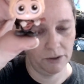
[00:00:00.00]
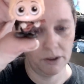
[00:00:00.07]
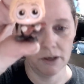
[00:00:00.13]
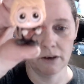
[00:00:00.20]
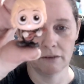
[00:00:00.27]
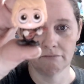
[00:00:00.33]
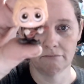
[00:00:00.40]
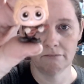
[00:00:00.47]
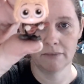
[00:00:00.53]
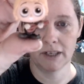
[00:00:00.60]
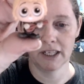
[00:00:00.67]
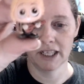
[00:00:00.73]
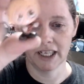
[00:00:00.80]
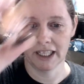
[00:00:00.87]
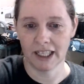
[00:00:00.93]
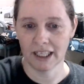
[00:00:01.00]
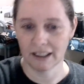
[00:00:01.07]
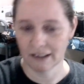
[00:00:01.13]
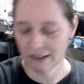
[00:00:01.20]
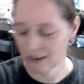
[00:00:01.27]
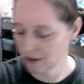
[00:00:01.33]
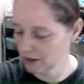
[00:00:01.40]
cute. I like that.
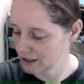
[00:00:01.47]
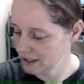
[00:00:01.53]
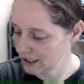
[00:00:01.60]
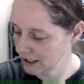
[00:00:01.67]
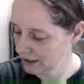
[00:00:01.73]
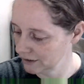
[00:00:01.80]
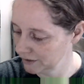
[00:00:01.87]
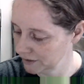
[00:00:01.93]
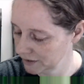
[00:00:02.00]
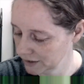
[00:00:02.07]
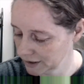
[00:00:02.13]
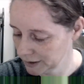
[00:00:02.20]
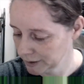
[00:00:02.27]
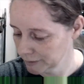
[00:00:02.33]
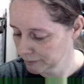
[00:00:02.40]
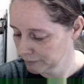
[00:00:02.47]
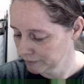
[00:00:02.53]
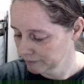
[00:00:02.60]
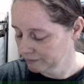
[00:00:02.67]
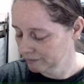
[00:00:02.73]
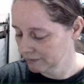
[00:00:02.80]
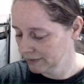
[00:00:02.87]
Kristoff.
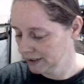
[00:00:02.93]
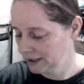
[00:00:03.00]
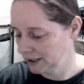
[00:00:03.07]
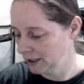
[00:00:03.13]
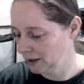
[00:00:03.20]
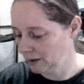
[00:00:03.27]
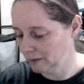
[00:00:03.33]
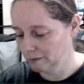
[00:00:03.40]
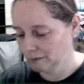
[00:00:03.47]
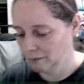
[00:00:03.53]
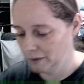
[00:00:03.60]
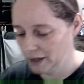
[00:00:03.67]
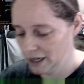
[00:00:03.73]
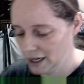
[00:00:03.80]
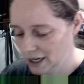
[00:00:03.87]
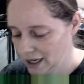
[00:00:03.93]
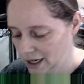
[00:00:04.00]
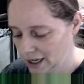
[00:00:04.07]
So we got.